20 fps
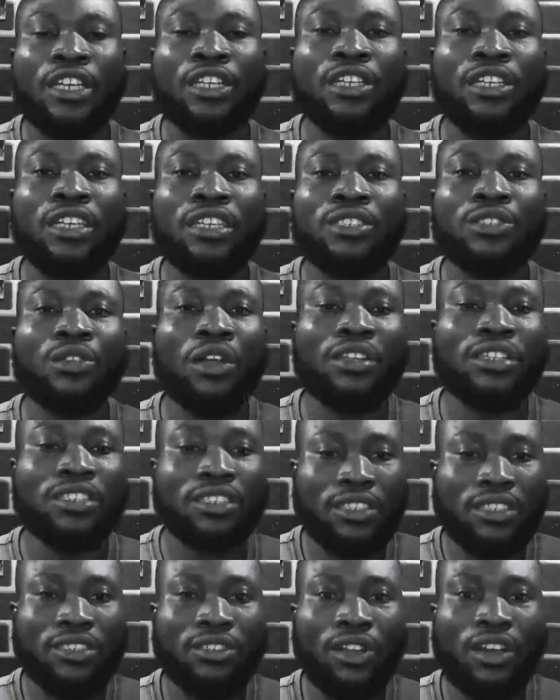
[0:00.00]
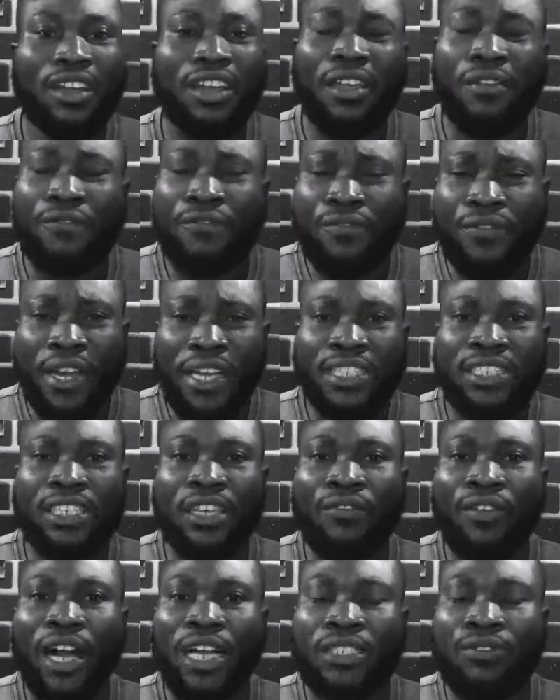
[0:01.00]
it is not
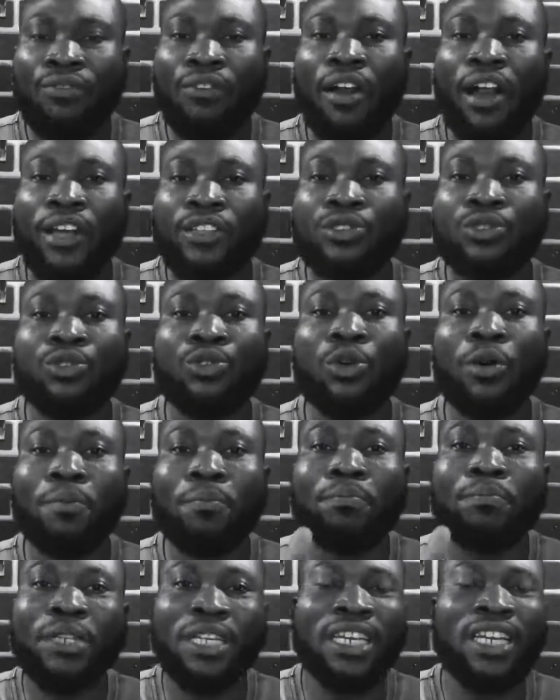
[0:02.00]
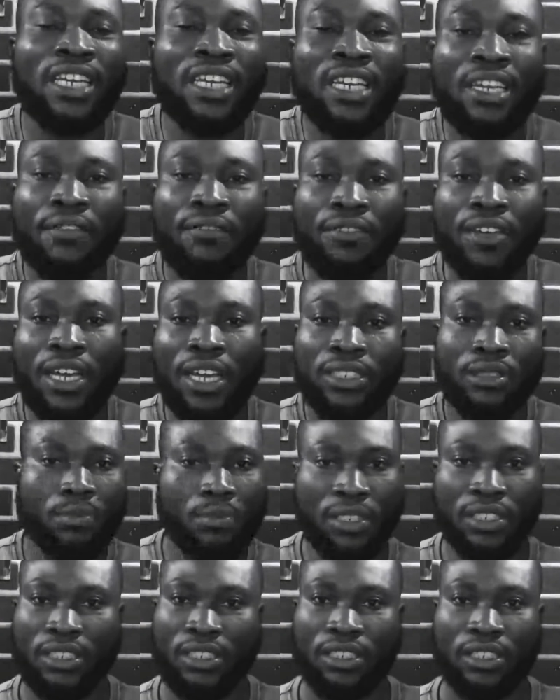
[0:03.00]
effective as far as you don't believe that
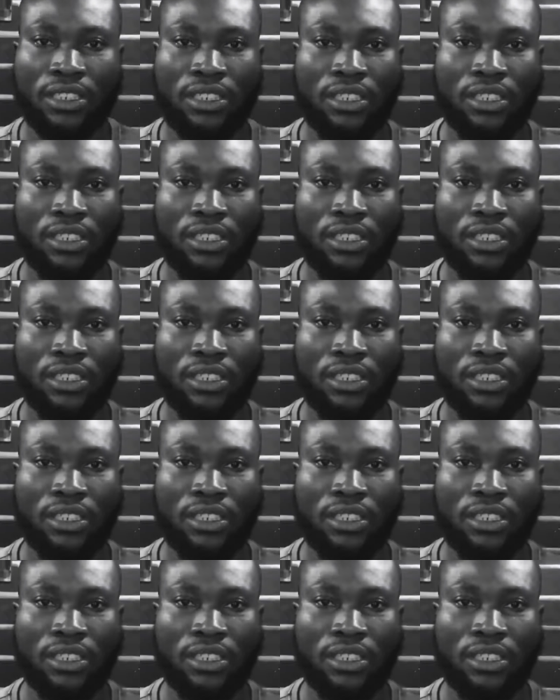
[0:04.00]
person.